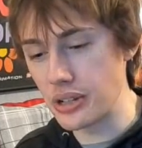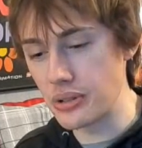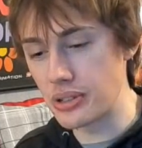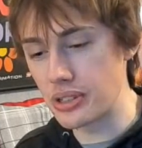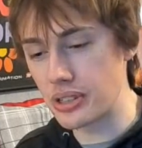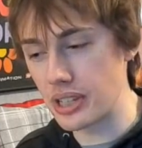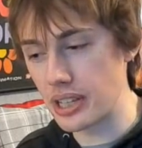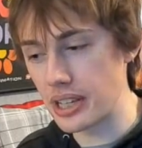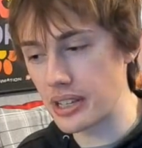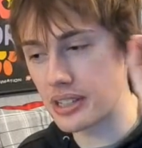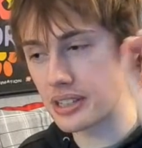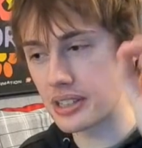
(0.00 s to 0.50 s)

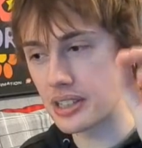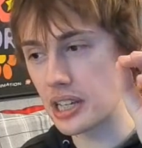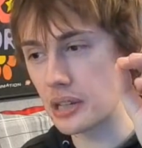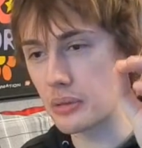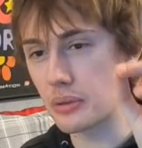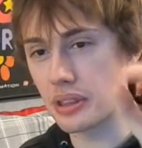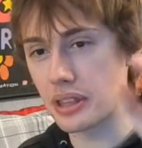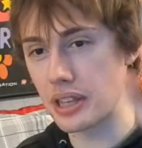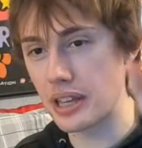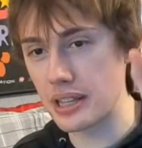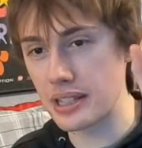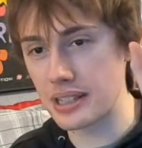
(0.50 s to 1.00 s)
see a scene
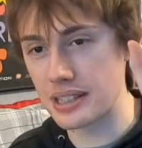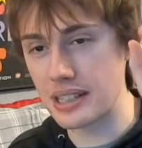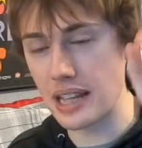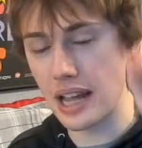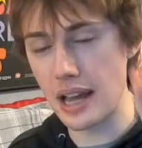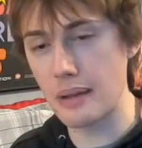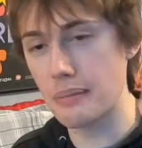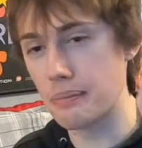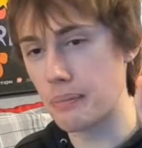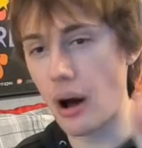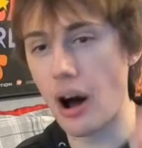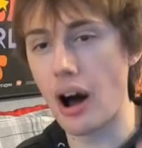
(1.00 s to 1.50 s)
with his
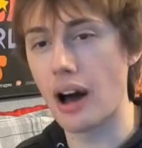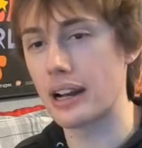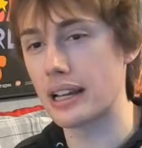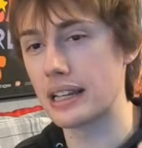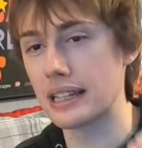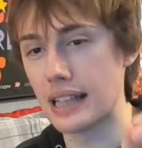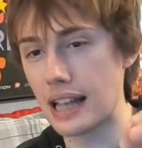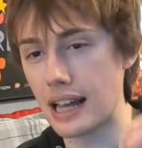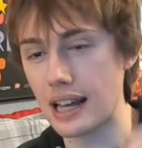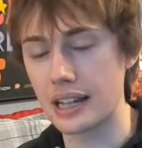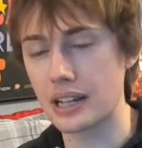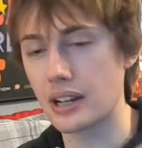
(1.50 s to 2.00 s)
dead body
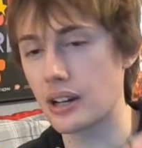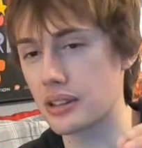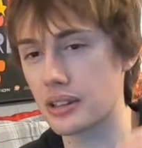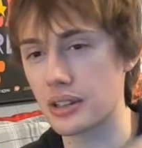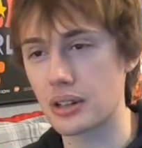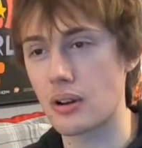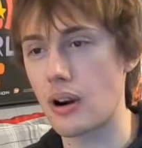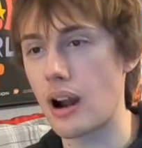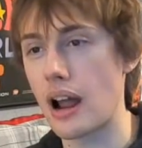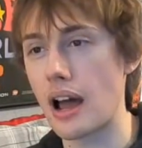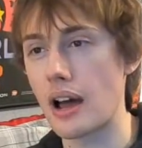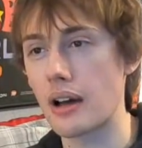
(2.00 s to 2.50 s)
lying on the
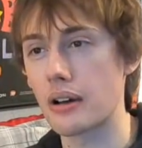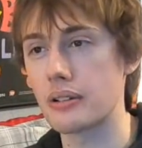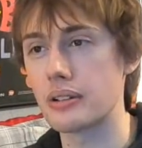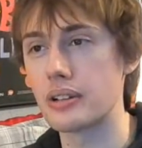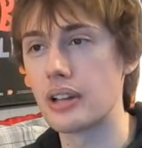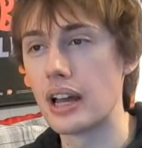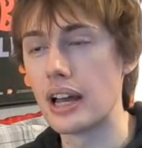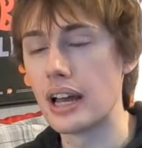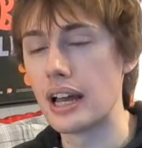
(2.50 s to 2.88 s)
ground,